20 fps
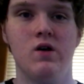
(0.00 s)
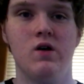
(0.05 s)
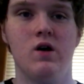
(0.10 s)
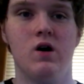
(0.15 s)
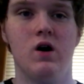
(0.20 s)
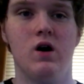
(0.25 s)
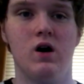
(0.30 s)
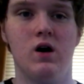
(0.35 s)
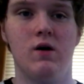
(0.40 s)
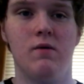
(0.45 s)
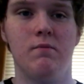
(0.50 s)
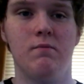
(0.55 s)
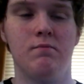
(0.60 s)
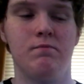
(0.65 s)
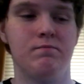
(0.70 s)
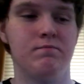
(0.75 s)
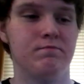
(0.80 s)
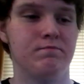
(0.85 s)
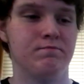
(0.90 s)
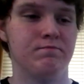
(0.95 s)
You
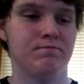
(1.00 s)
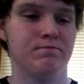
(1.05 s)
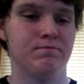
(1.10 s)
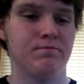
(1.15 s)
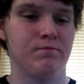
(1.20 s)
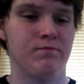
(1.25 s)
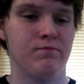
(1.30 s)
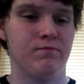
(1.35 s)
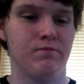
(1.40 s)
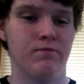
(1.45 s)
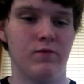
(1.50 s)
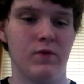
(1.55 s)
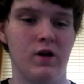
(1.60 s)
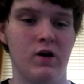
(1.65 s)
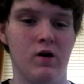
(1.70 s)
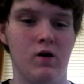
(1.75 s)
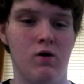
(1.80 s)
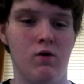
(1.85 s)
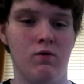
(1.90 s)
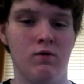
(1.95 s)

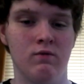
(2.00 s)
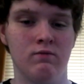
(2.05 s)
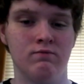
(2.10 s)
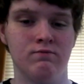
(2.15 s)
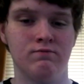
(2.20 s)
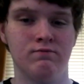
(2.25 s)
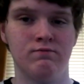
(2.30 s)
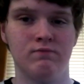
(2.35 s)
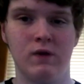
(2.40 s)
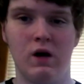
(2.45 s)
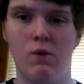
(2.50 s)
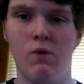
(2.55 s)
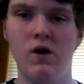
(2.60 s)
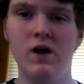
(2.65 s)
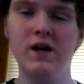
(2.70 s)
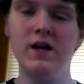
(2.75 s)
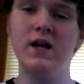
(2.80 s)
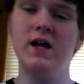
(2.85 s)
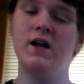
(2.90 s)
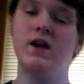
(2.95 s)
know, I want
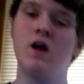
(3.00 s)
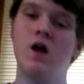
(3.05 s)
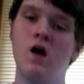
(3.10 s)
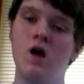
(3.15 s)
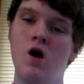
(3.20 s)
to get.